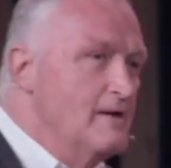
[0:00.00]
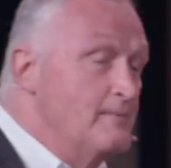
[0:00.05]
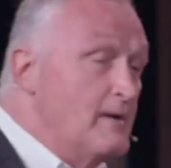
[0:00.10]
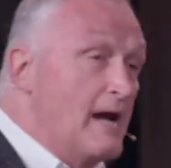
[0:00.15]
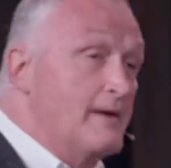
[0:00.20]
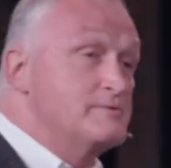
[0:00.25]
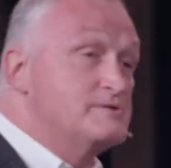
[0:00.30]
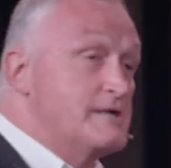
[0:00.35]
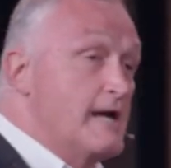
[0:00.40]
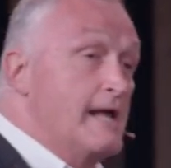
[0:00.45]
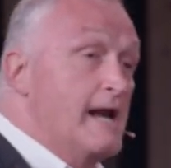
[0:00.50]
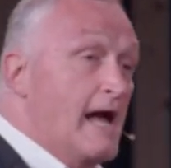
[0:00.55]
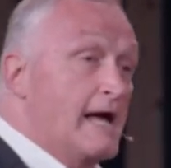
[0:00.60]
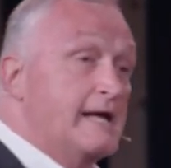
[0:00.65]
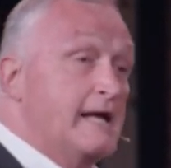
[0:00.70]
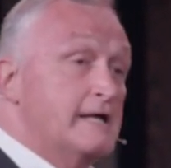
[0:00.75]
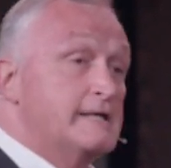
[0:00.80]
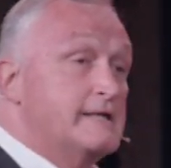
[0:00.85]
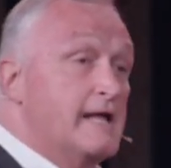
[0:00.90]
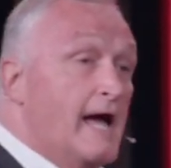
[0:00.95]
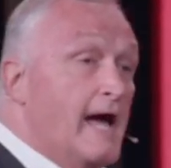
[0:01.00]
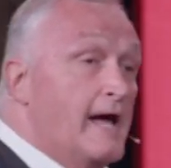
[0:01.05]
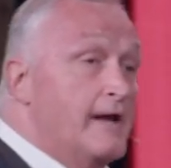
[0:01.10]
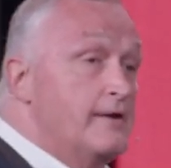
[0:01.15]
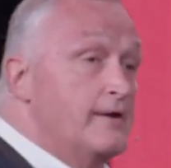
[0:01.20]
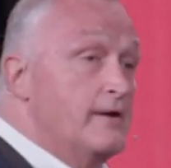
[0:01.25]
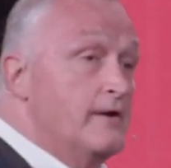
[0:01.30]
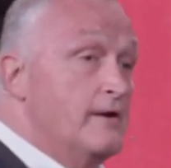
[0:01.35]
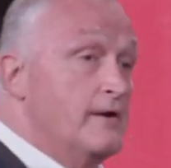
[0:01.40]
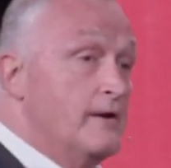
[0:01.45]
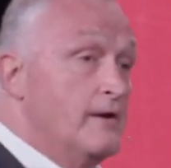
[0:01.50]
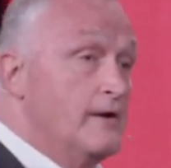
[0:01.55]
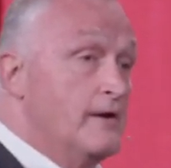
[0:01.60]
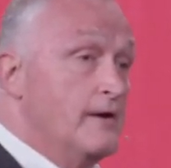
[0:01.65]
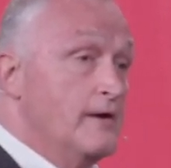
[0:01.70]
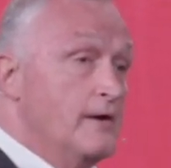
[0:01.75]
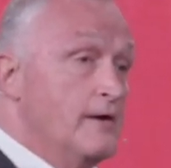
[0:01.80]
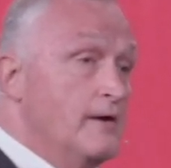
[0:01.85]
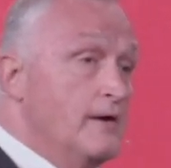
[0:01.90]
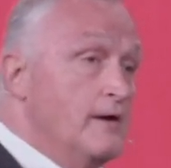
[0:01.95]
But I'm saying I get that.
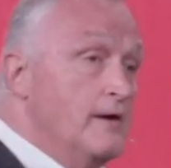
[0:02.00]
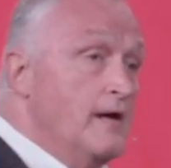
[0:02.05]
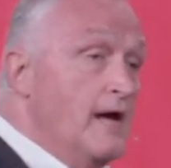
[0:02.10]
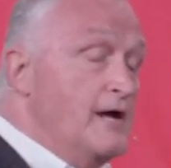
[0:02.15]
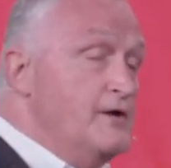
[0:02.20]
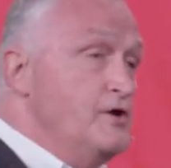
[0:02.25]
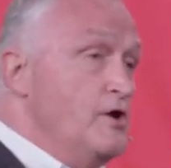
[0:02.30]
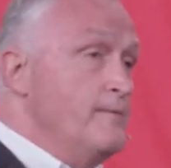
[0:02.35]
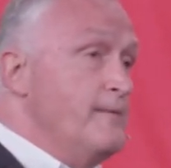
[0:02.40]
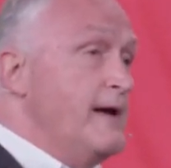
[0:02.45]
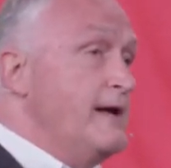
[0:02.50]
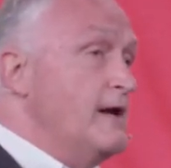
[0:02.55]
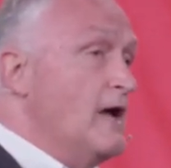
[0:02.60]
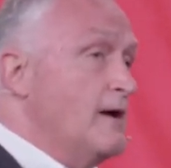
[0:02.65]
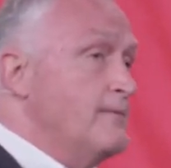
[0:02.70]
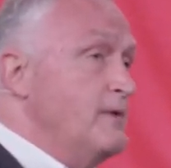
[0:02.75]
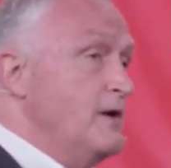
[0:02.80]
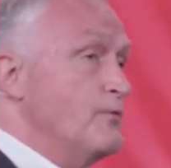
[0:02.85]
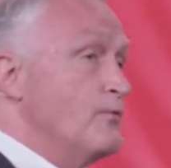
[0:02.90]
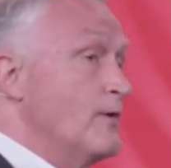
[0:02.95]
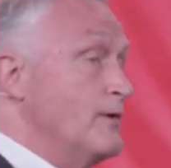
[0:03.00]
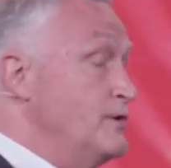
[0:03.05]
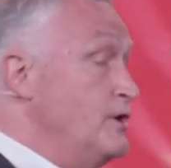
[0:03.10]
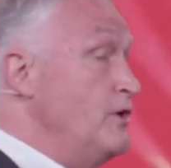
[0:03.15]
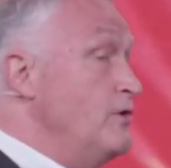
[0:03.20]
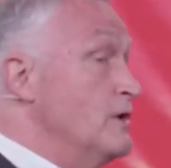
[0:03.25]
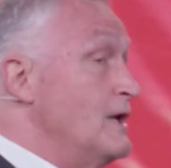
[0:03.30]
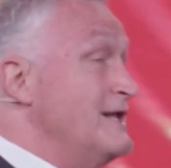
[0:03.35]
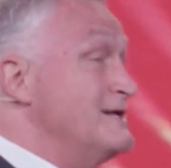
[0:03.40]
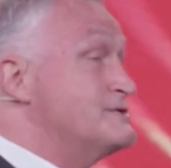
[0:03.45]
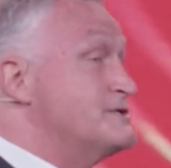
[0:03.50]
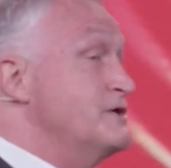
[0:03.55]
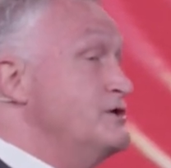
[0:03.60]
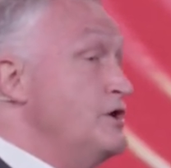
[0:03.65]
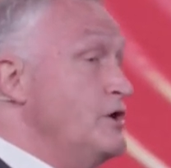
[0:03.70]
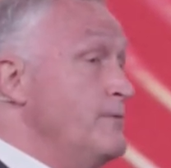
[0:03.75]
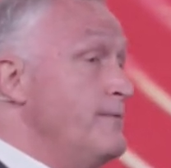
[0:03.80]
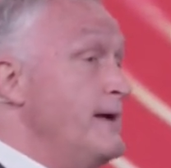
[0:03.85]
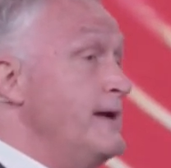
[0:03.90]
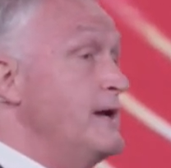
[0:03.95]
And you may not be, you, listen,
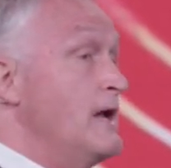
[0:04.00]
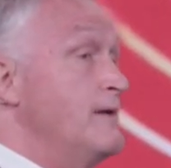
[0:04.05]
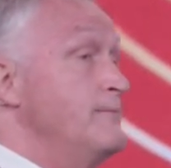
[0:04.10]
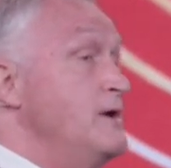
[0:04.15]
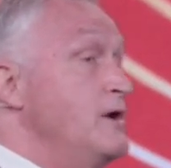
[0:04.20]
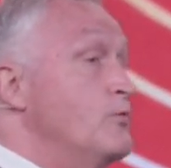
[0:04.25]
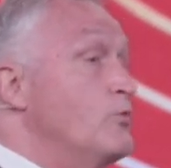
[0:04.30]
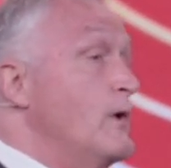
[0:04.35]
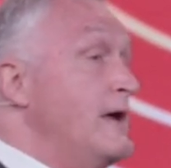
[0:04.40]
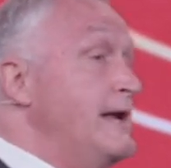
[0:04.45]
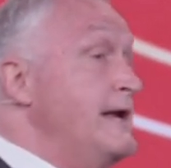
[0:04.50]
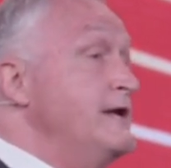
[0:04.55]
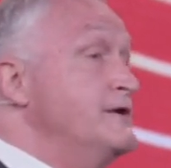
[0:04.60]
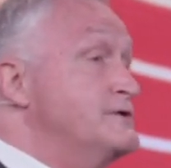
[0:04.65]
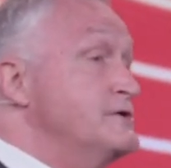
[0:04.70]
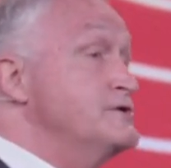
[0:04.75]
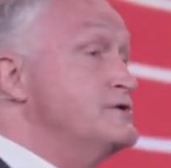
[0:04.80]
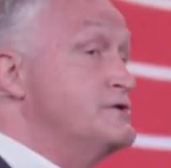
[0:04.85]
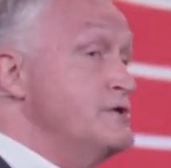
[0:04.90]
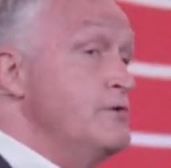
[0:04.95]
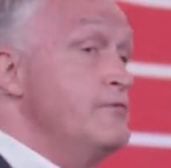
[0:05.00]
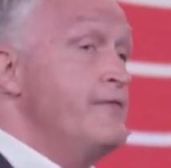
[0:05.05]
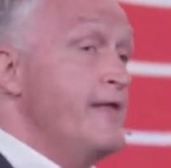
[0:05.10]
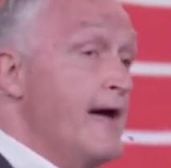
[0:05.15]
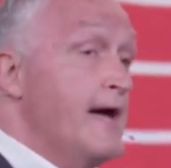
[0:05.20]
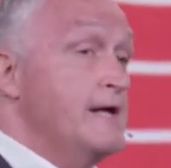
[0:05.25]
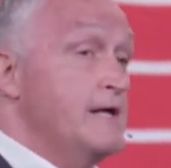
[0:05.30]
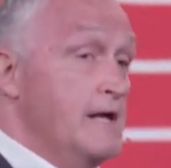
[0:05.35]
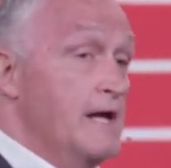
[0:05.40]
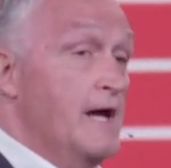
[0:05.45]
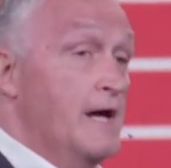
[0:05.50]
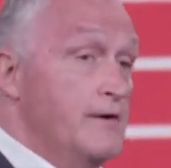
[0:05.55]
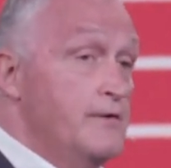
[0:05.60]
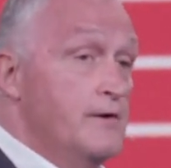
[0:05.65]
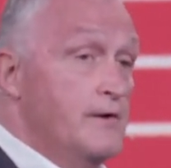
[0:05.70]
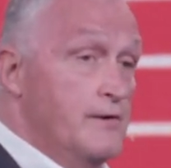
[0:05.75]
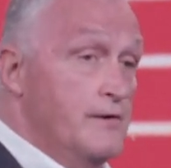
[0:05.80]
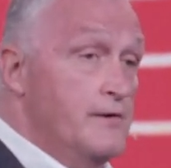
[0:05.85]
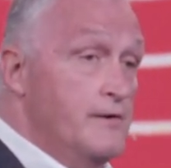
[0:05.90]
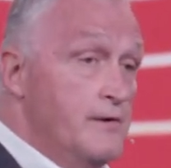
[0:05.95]
you may not be ready to do that yet.
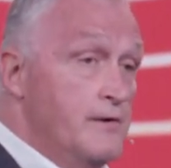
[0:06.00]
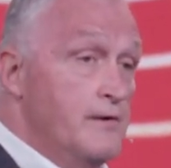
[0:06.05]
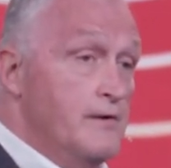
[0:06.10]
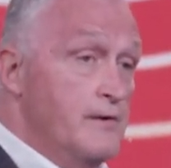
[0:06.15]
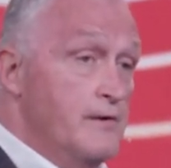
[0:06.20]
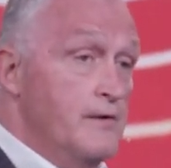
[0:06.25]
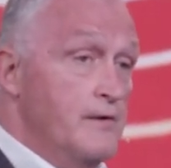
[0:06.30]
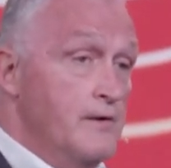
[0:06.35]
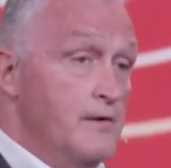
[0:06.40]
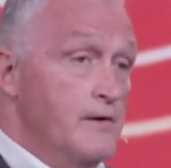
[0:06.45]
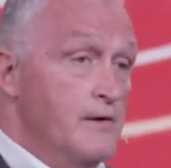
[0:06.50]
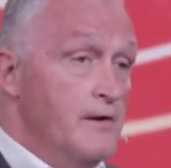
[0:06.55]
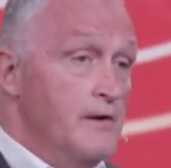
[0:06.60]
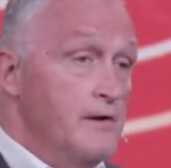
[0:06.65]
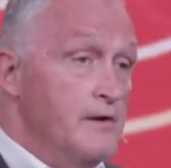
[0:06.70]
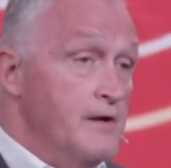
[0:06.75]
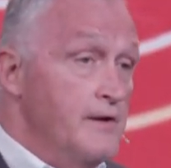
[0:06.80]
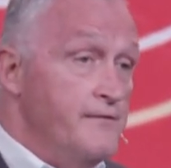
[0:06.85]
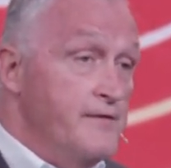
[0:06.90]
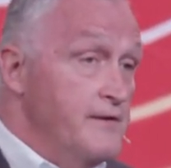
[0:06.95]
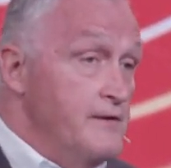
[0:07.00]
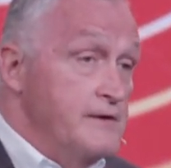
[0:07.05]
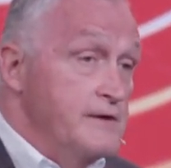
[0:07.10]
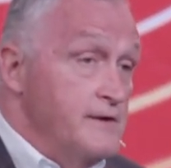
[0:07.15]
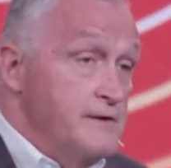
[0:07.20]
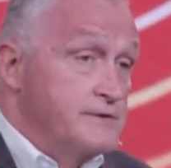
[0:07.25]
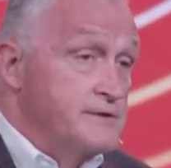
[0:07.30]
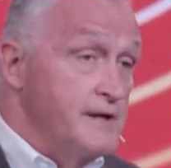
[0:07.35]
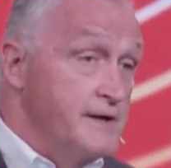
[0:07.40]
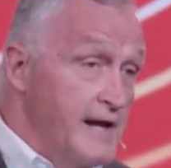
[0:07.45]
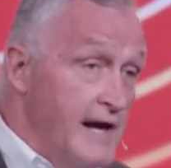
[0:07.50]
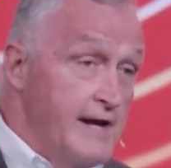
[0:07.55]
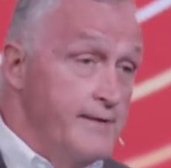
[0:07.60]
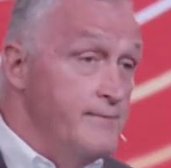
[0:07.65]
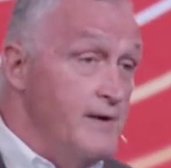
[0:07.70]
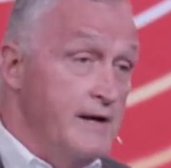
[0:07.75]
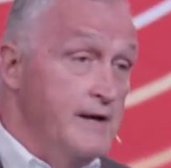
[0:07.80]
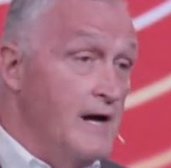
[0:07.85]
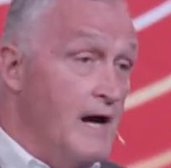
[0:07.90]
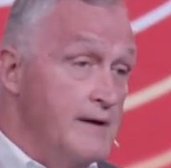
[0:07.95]
It, today
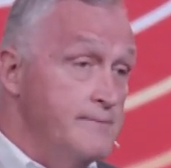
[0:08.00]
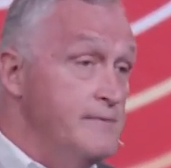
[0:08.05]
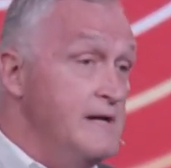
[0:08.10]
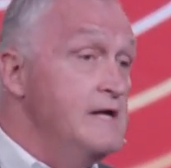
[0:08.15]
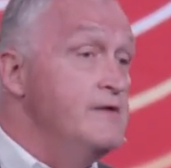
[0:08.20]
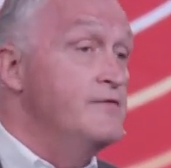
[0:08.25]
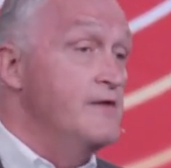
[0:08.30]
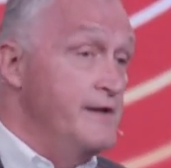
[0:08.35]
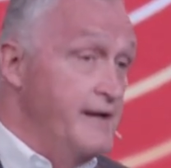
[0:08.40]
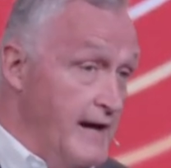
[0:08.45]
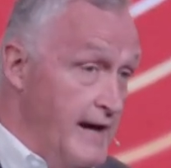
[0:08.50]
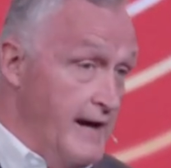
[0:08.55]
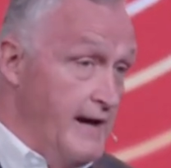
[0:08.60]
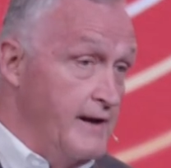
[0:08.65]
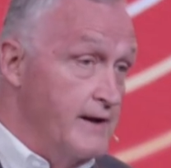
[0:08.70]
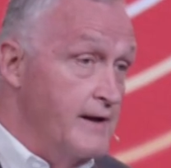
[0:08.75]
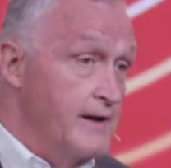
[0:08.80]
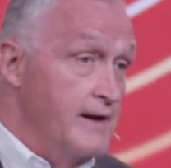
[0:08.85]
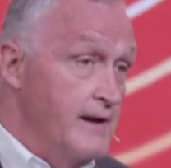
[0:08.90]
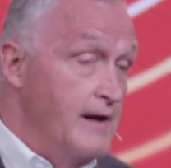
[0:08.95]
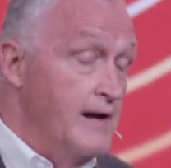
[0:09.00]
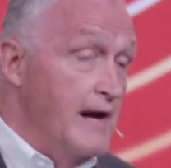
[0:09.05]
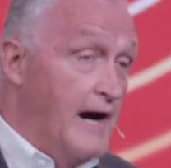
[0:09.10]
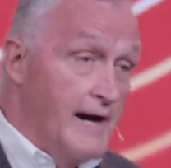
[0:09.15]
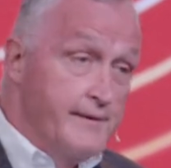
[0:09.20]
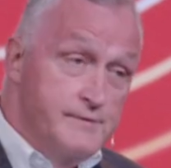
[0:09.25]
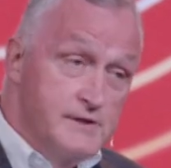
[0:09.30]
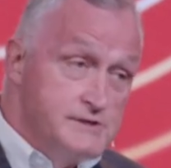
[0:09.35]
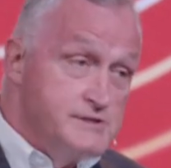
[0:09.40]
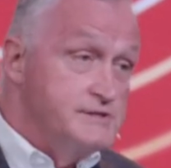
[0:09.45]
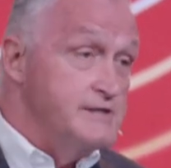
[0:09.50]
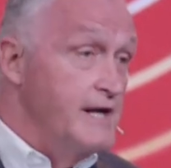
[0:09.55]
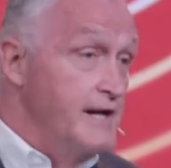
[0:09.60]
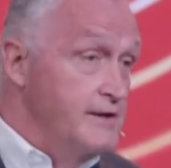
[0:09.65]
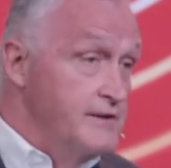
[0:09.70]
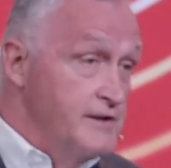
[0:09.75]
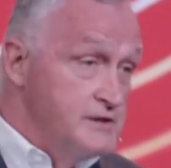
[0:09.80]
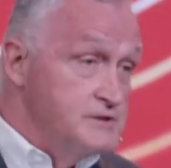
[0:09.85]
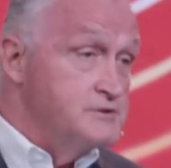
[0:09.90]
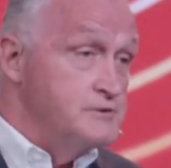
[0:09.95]
may not be the day. I'm just
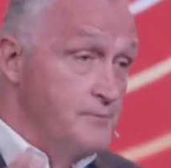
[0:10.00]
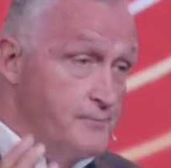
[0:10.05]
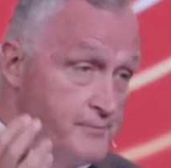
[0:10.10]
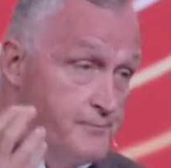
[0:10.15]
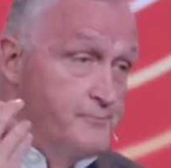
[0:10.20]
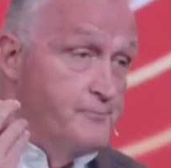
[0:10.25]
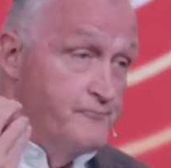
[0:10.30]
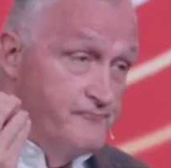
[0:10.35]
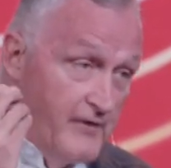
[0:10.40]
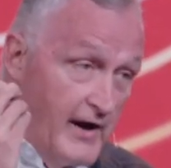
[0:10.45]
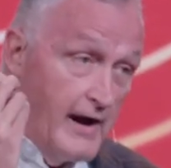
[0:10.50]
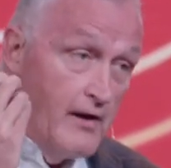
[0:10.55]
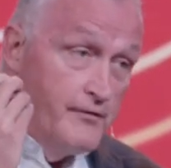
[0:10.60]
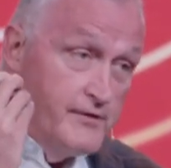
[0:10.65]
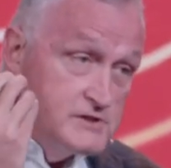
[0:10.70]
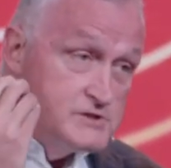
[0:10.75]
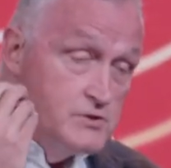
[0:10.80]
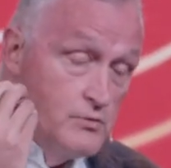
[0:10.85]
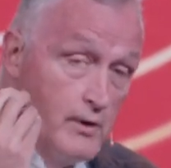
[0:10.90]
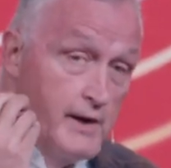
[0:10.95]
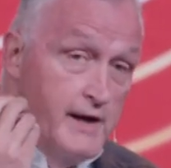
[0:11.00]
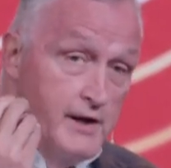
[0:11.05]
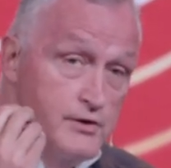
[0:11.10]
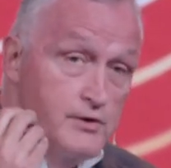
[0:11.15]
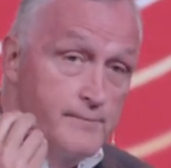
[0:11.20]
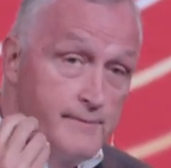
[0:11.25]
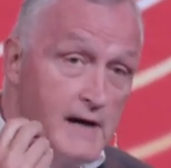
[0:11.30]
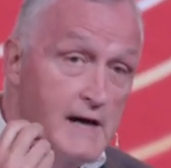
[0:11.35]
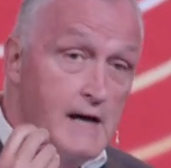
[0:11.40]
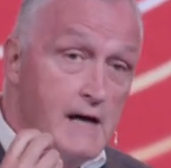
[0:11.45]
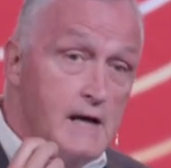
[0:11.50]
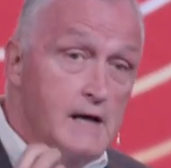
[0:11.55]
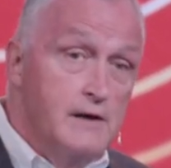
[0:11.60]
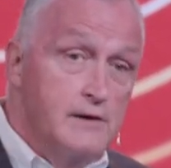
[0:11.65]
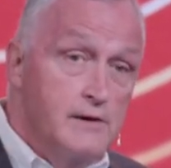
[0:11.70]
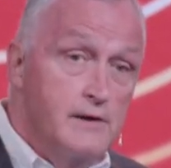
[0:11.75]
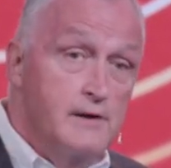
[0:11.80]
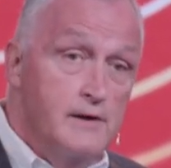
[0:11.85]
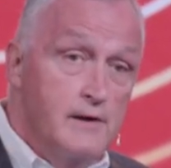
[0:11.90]
saying this to file this away in your mind